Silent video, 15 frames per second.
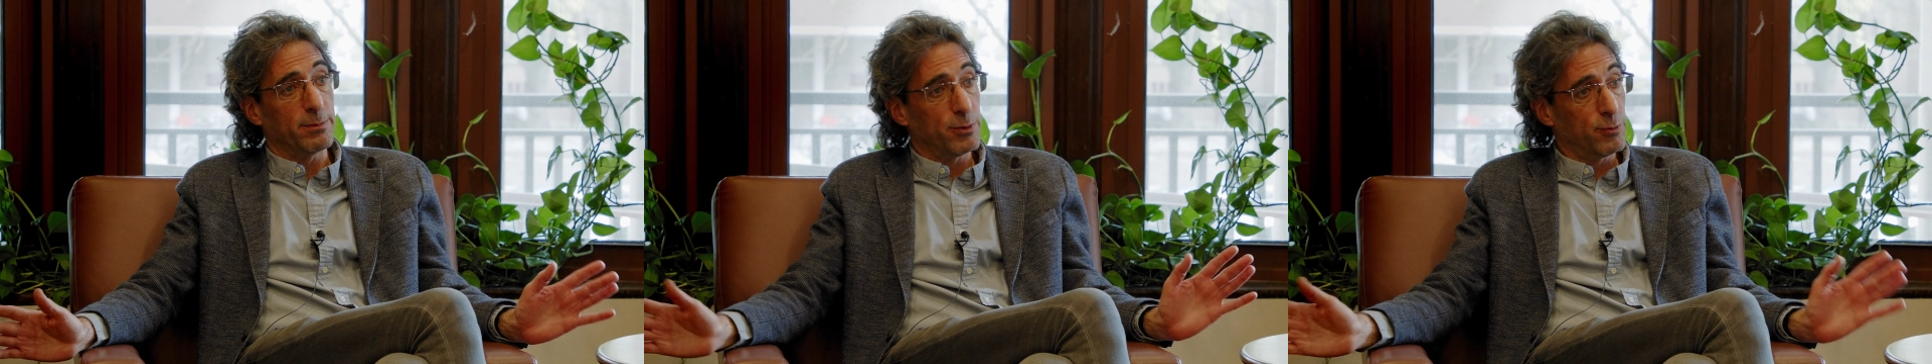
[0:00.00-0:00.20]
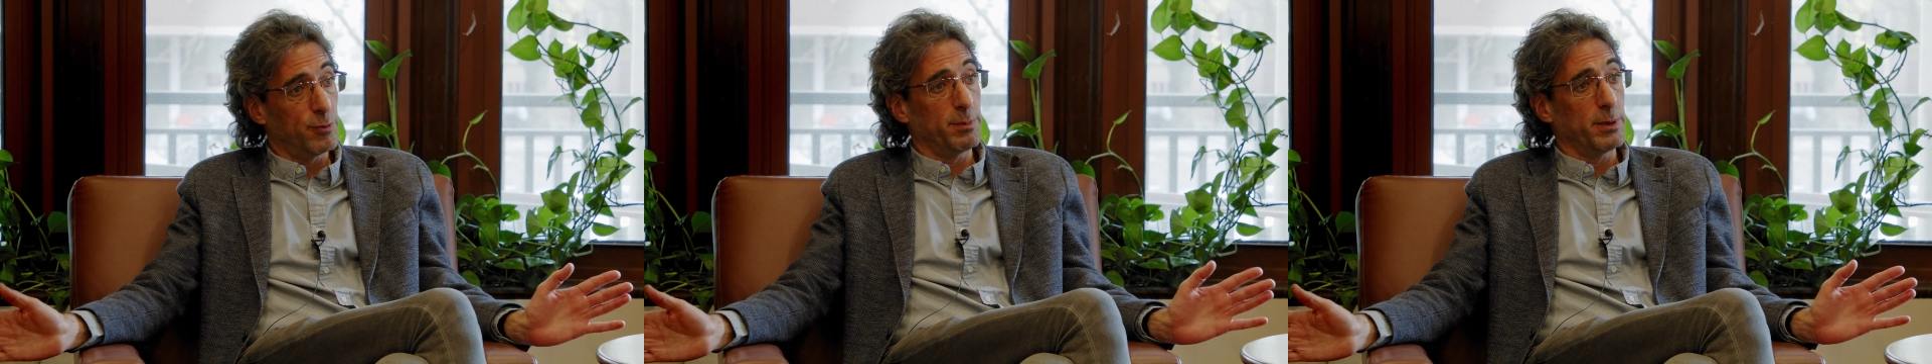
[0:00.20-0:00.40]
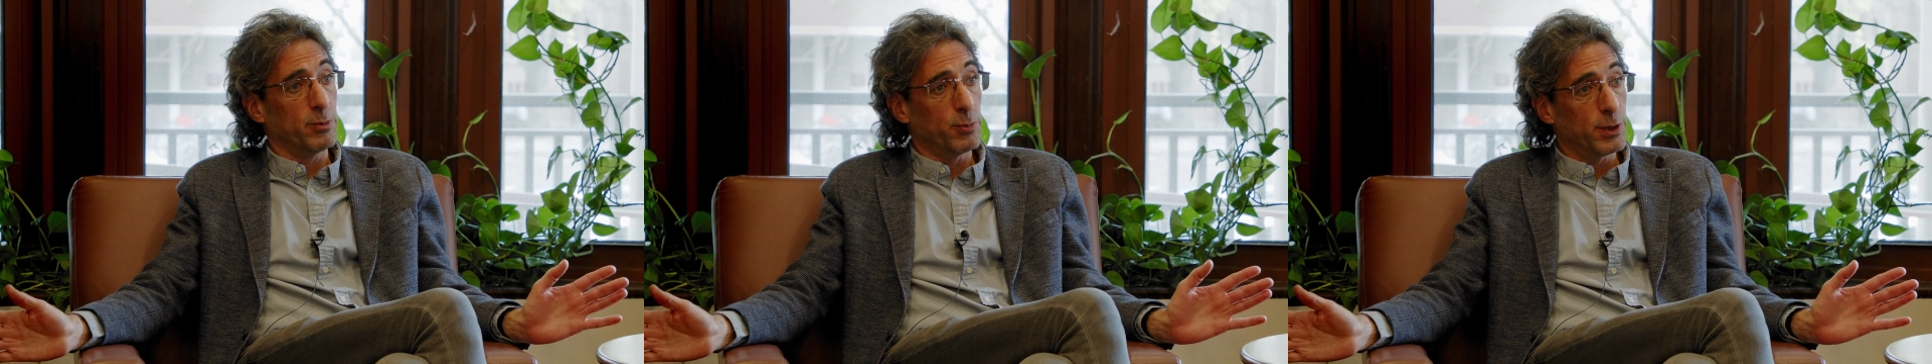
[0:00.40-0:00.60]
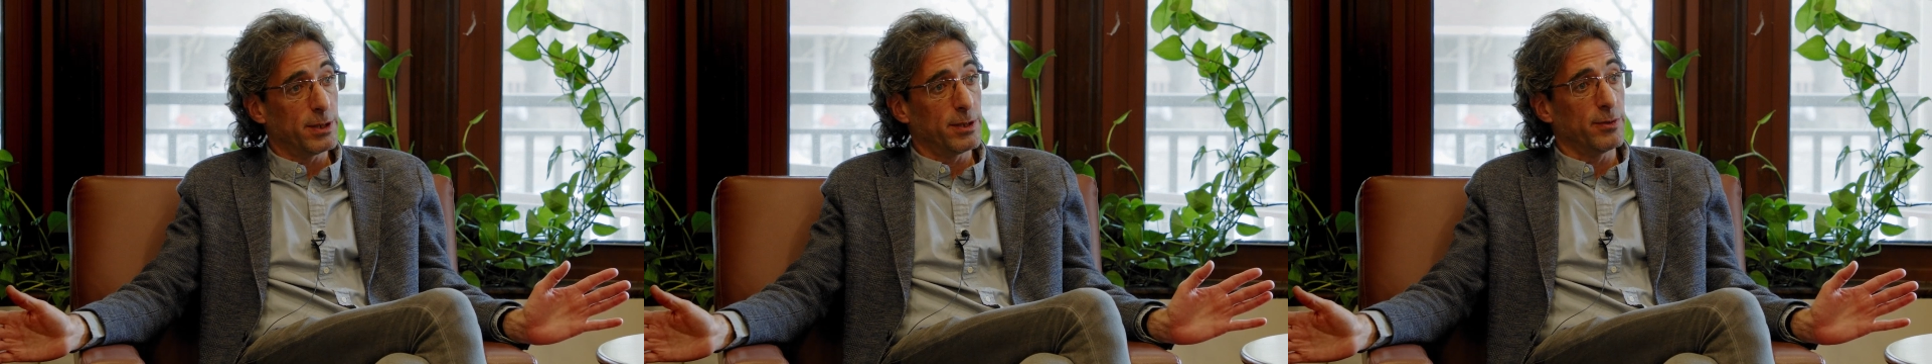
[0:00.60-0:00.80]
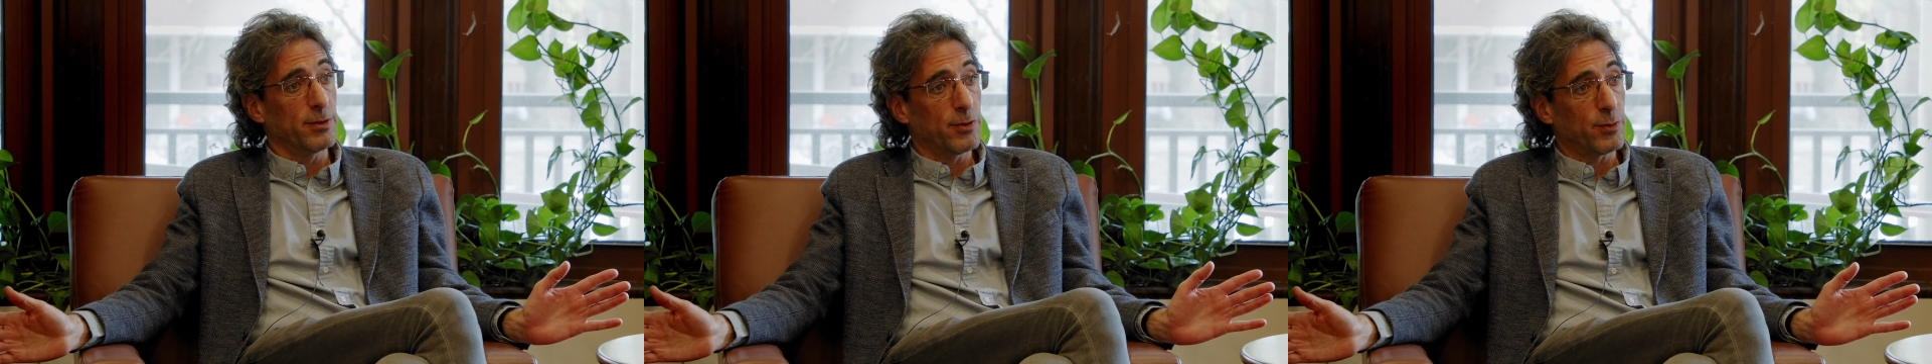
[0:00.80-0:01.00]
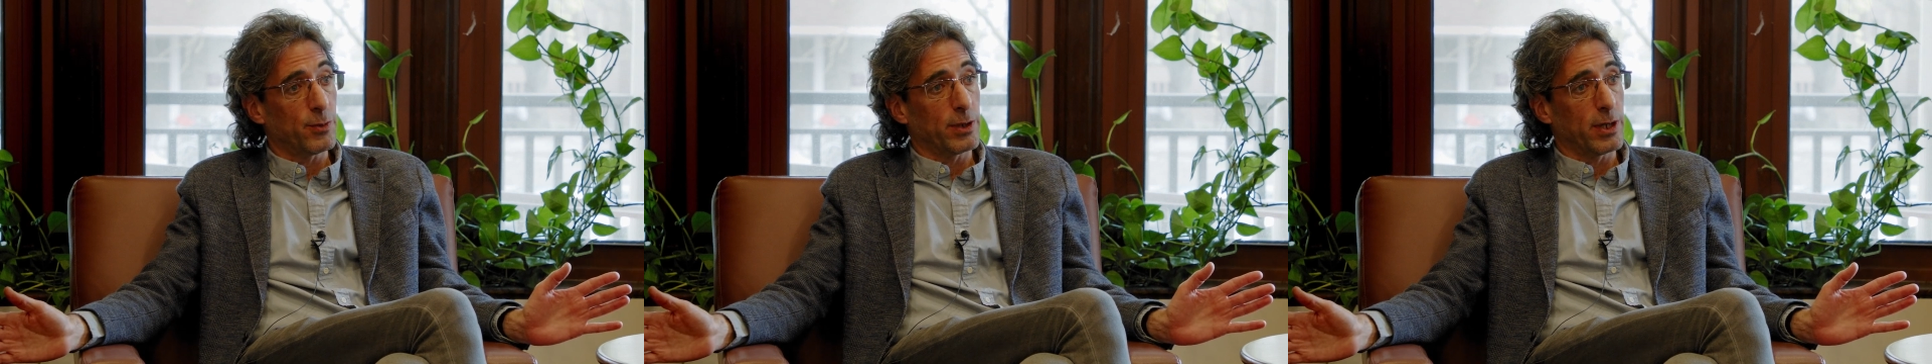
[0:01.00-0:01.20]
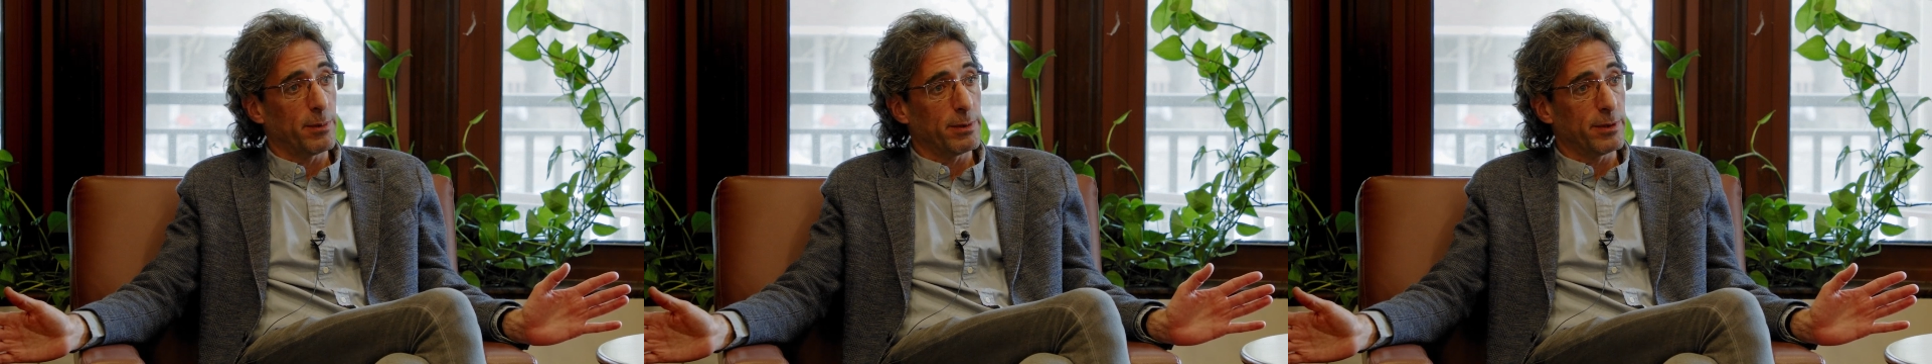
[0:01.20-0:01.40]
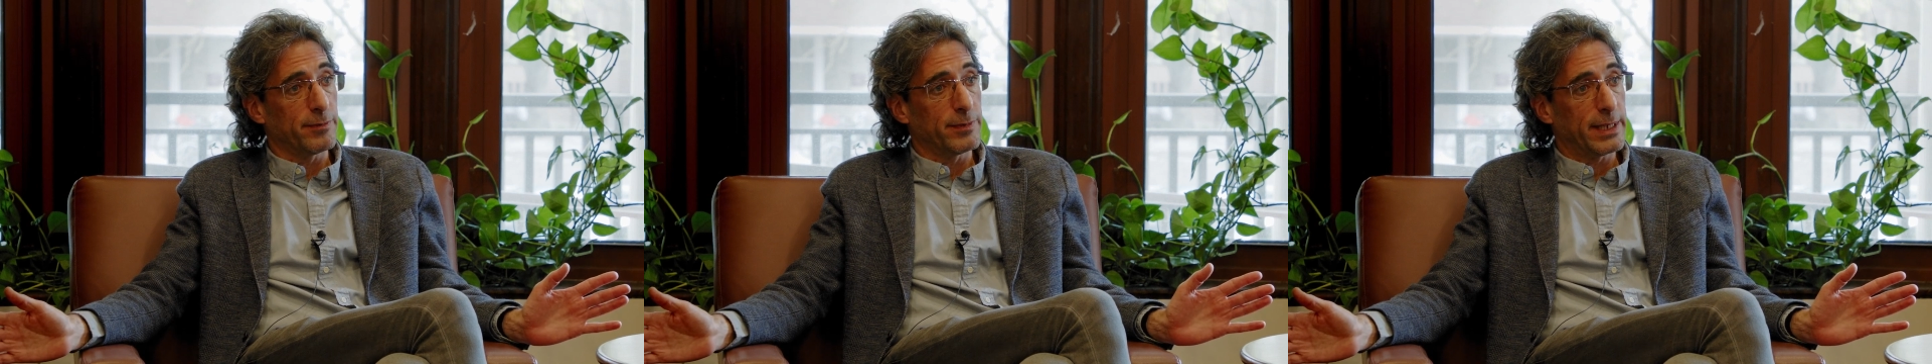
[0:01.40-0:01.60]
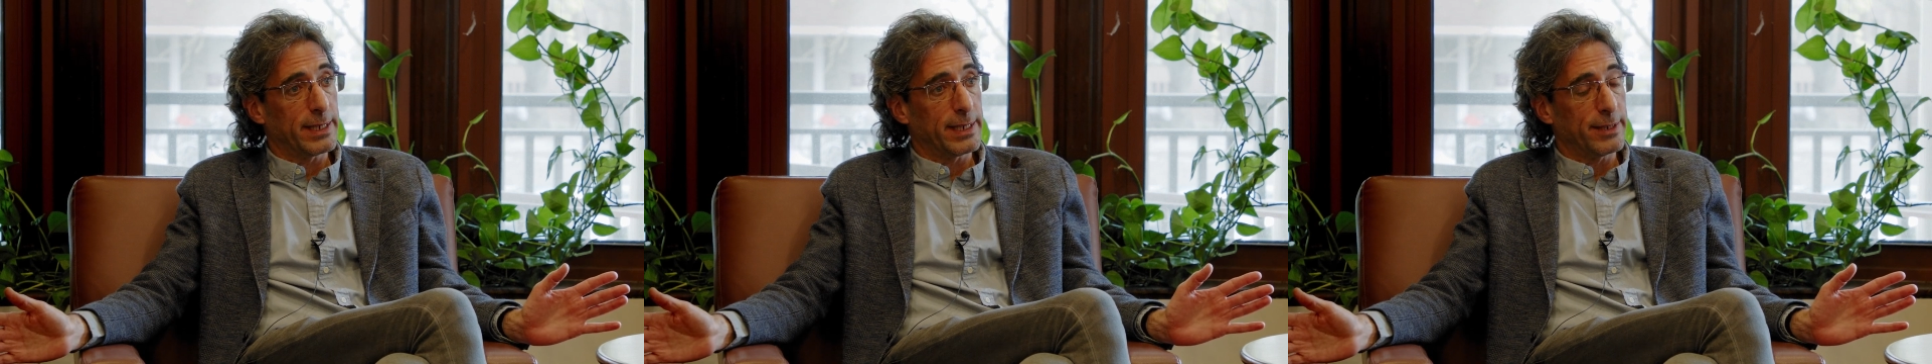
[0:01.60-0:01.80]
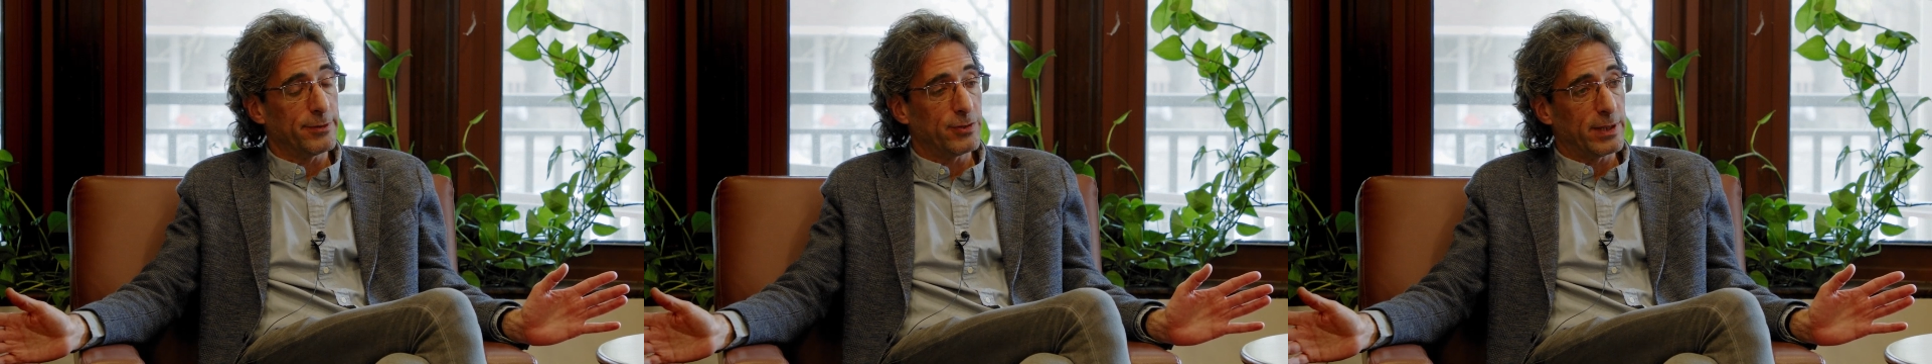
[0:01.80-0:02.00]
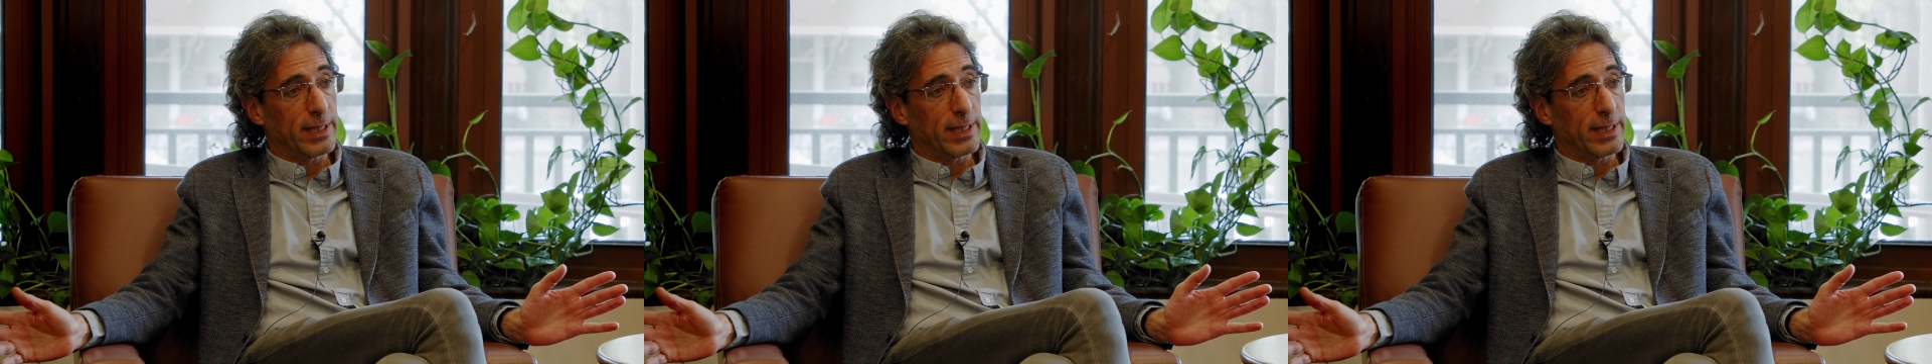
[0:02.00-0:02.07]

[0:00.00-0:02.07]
But we've been working on this for a couple of decades.